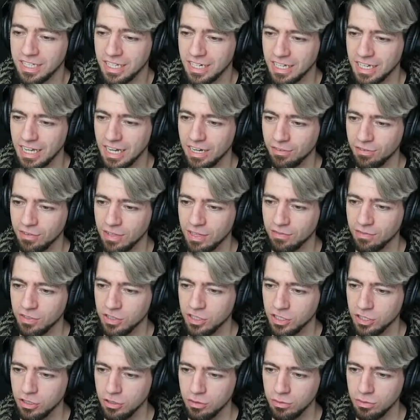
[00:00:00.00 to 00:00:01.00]
that are kind of given
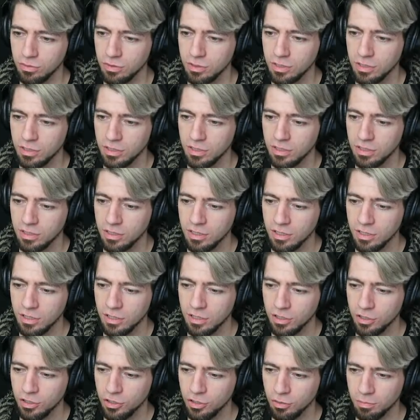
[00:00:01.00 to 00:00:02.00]
to you,
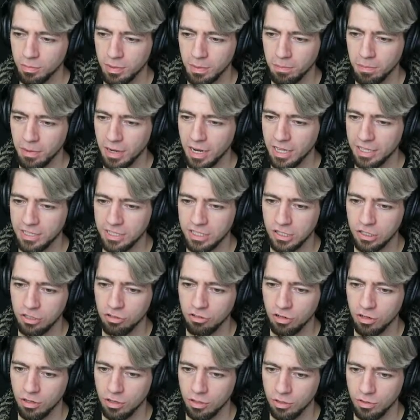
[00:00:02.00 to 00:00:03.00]
you'll be plenty
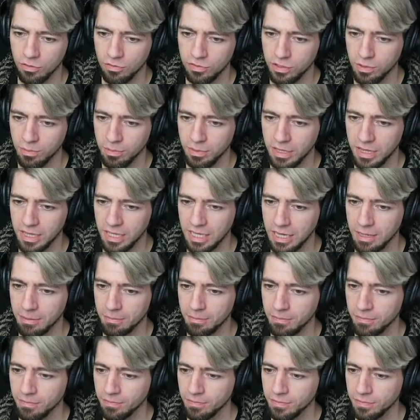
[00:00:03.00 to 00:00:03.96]
strong enough to beat the game.